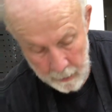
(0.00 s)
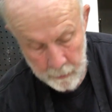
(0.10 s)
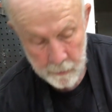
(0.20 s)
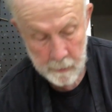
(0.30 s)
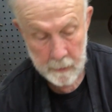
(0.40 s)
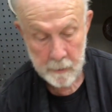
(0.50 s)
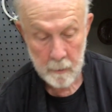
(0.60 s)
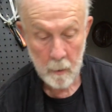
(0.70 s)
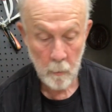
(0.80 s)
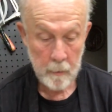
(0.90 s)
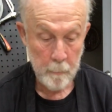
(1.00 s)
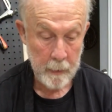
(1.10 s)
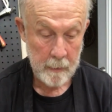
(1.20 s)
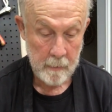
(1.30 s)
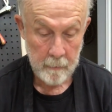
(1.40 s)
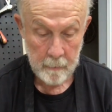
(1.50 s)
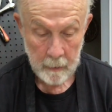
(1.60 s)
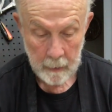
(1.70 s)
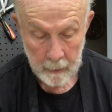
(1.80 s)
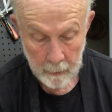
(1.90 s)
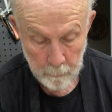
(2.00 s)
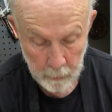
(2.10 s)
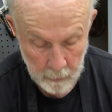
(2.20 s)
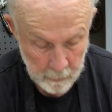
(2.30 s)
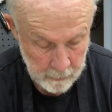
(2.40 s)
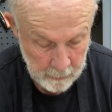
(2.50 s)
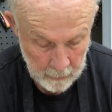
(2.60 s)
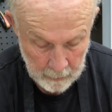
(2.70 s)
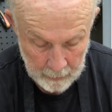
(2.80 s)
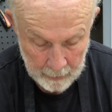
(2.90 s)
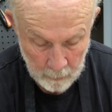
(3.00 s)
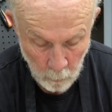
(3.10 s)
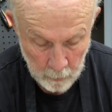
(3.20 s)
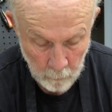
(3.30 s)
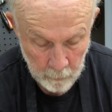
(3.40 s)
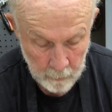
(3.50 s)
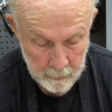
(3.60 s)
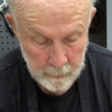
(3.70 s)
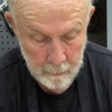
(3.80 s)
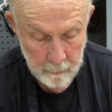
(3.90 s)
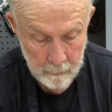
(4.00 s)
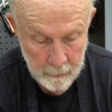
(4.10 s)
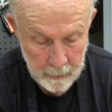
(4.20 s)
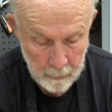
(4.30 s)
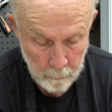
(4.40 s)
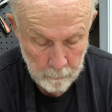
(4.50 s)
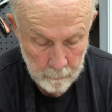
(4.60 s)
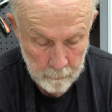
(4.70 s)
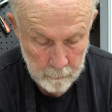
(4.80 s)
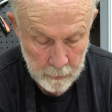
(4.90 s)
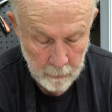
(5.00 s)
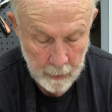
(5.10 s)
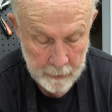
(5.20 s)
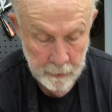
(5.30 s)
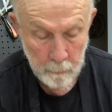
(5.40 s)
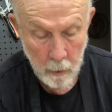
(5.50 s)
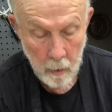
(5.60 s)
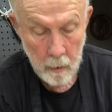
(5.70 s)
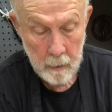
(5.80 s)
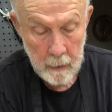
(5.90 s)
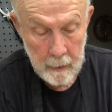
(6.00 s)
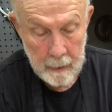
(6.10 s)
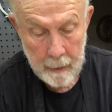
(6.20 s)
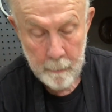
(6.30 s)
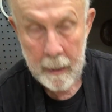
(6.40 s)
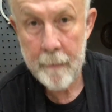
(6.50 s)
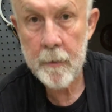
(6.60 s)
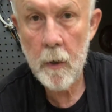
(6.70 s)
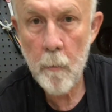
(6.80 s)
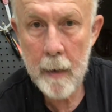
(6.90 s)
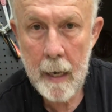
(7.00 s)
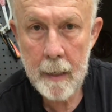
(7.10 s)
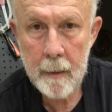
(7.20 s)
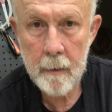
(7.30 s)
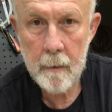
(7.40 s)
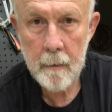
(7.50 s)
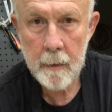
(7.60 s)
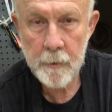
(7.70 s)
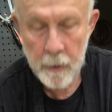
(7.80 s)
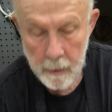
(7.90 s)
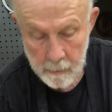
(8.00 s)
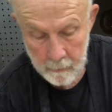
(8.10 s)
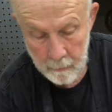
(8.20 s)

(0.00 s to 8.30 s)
I usually start with a pencil because I don't want a real deep scratchy mark. I may have to go back and adjust